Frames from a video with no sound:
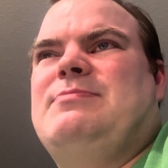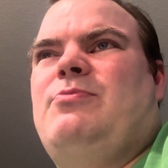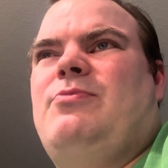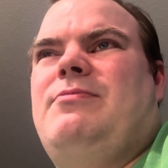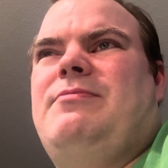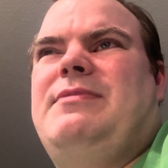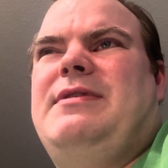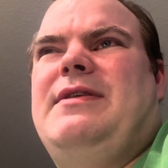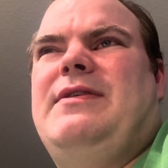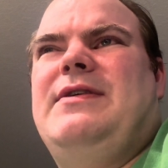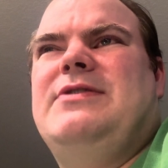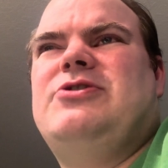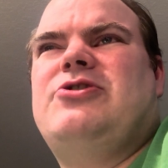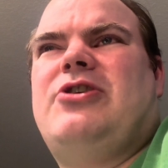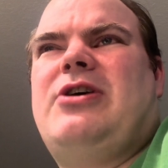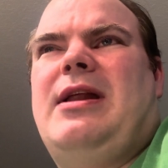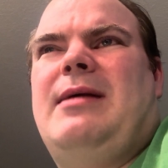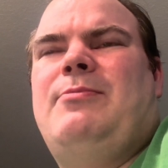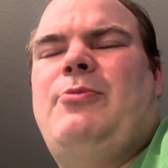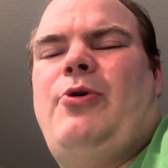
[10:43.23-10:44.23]
these are
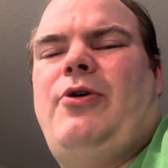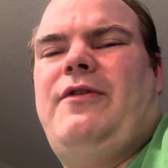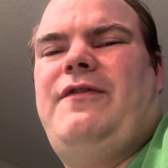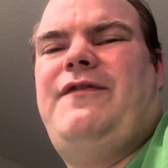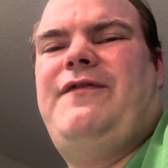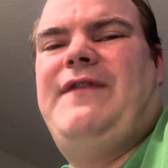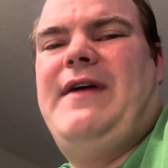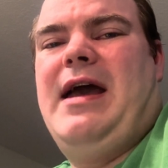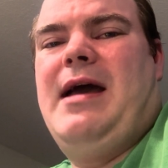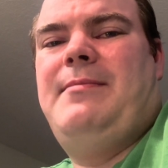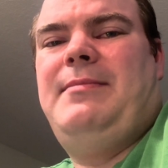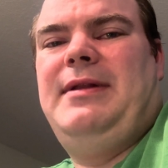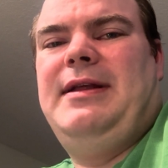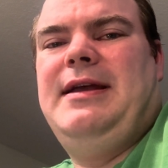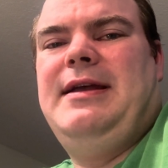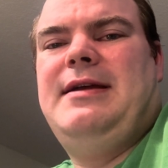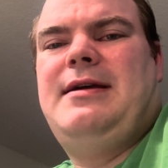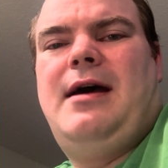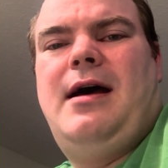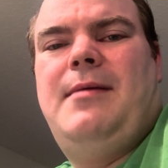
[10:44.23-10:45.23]
kind of more
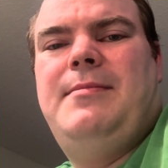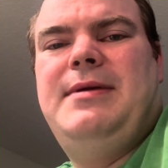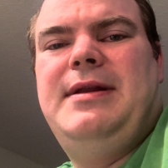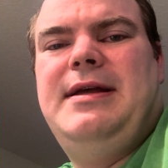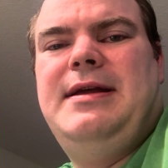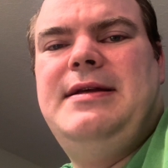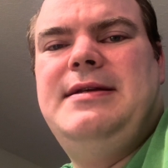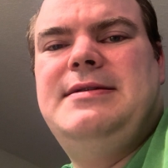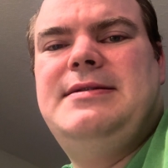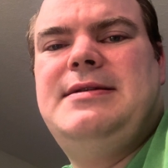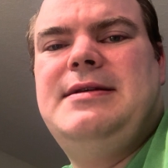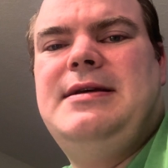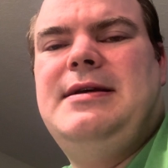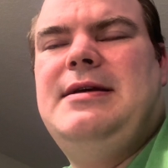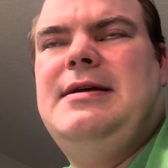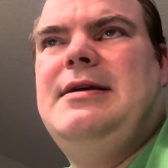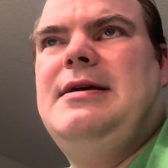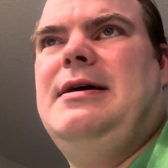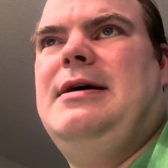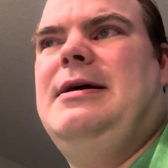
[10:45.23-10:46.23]
family comedies,
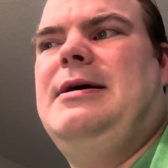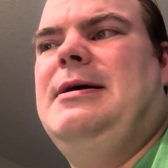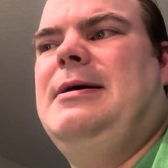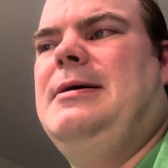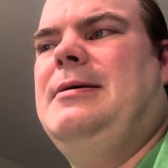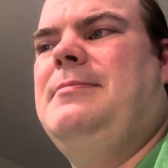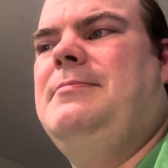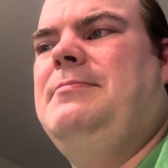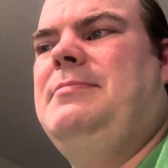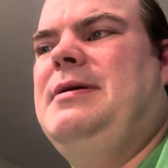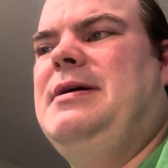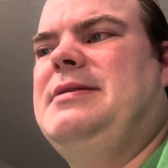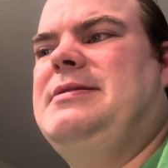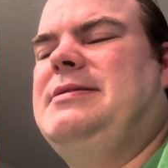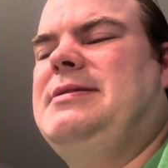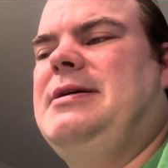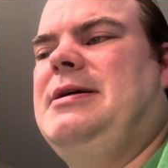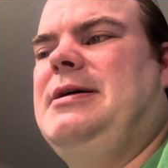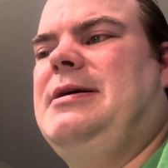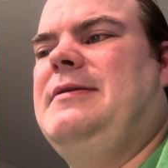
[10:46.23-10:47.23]

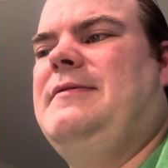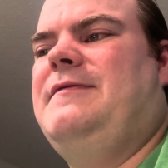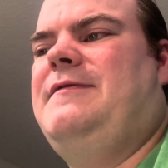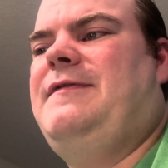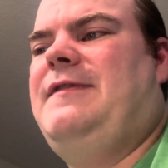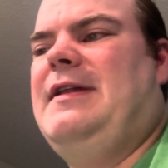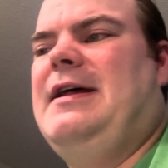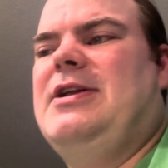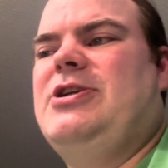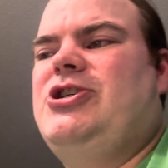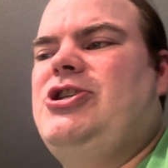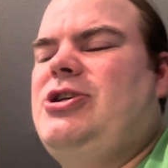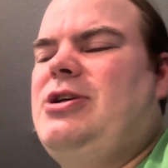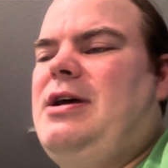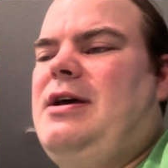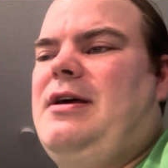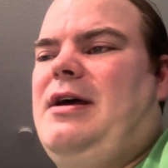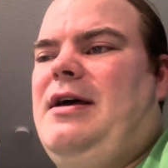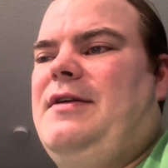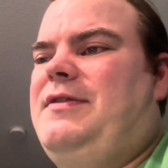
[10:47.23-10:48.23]
but Fletch
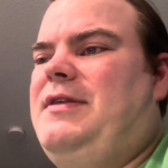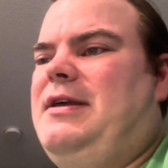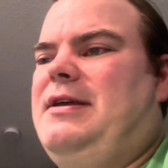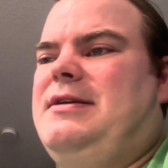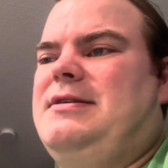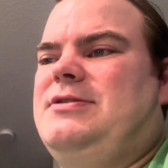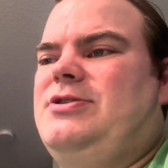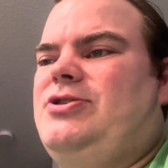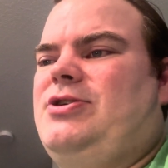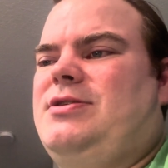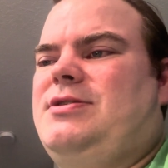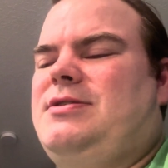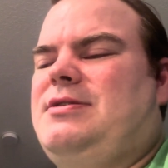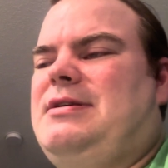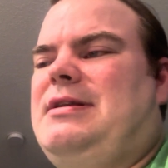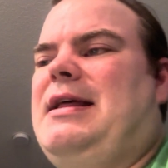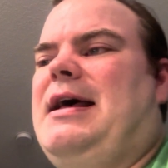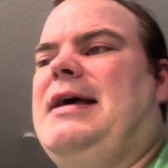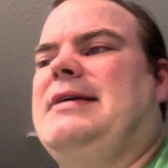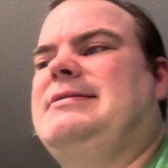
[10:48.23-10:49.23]
I think is just
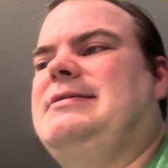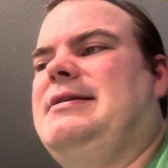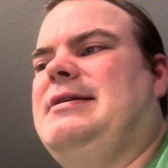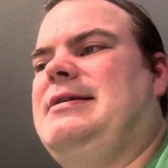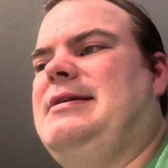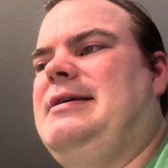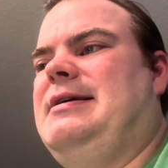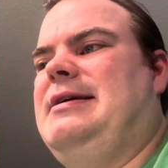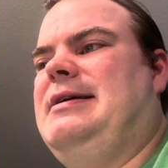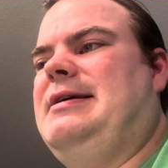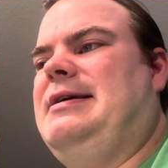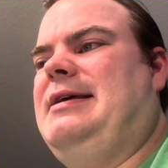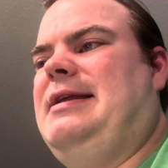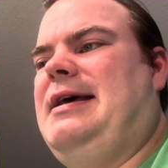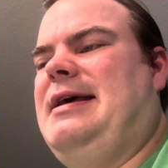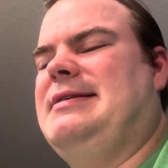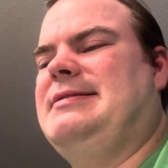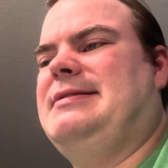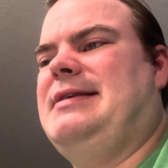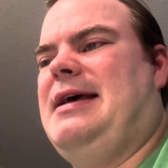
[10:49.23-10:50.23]
classic. It
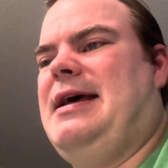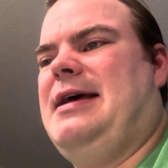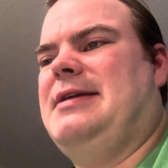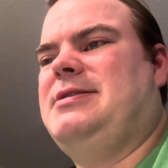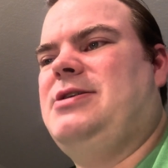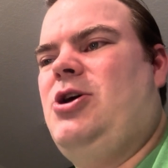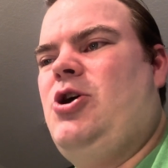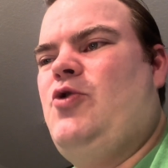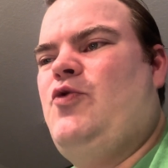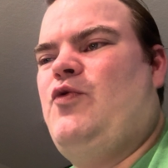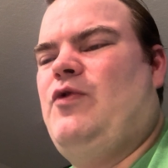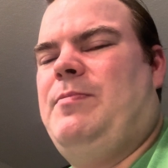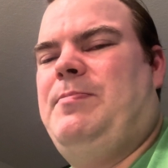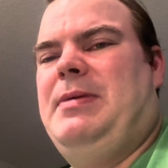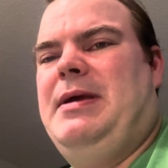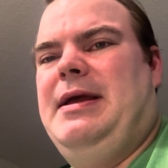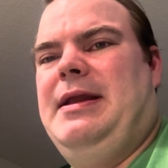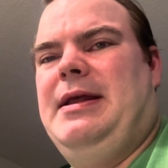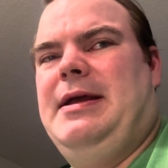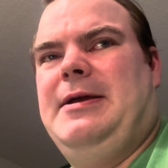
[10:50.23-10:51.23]
has that
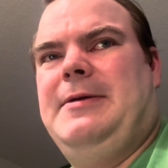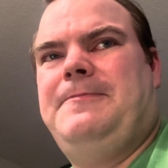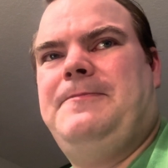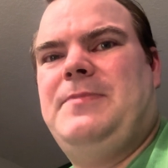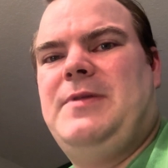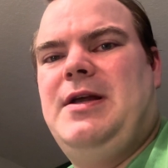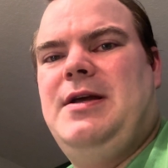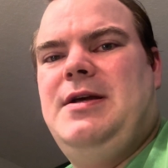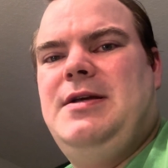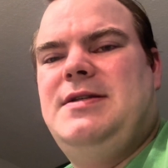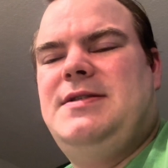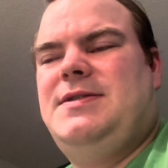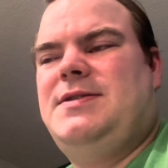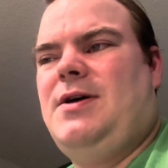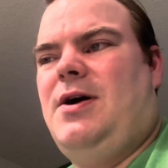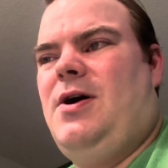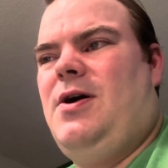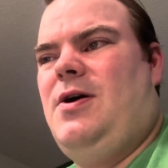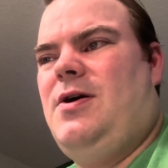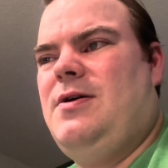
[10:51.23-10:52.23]
repeating
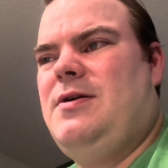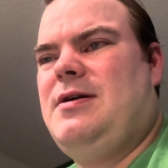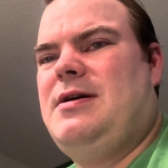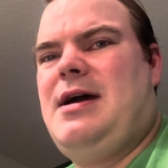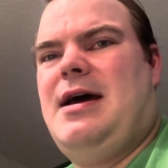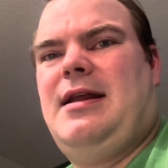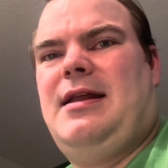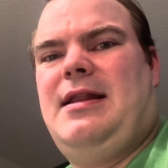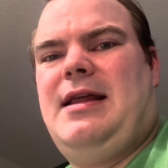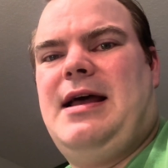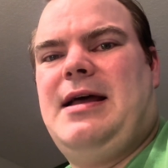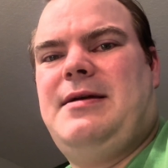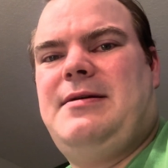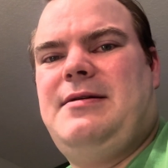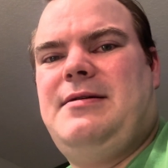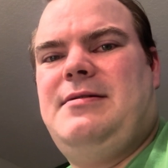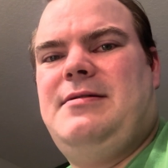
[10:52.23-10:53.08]
song, kind of like